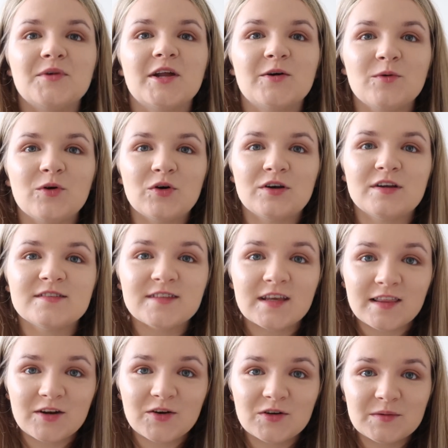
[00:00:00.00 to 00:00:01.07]
Now I'm going to
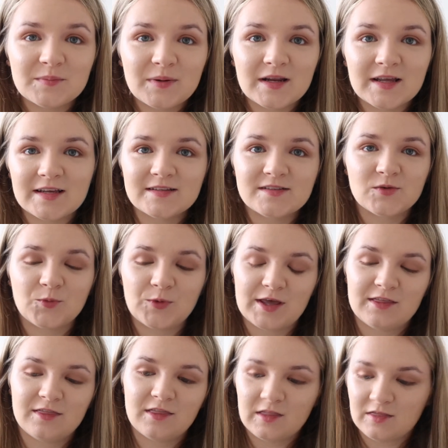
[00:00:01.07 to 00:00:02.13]
set that all in place
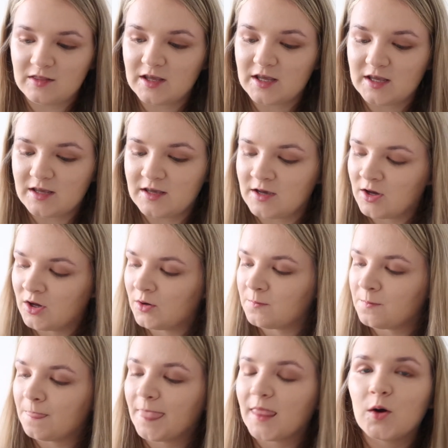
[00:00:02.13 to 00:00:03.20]
with the
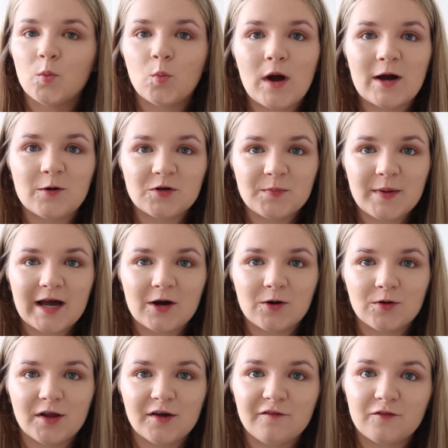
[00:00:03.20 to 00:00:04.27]
Powder
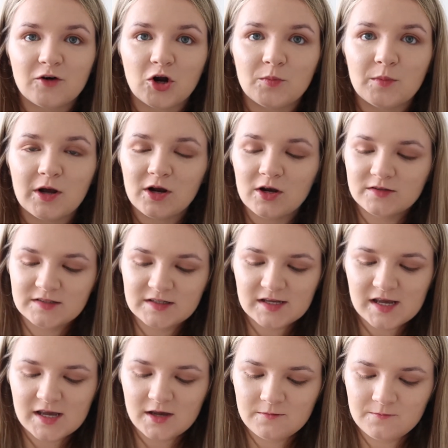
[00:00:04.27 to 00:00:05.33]
powder from
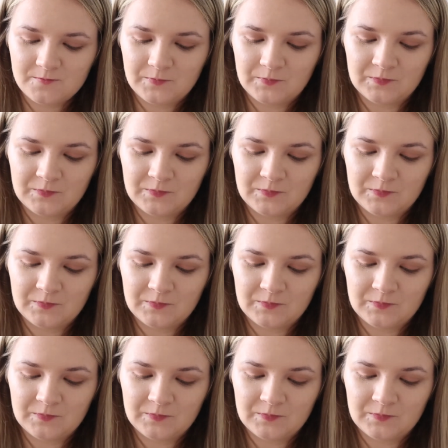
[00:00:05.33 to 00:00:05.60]
Glossier,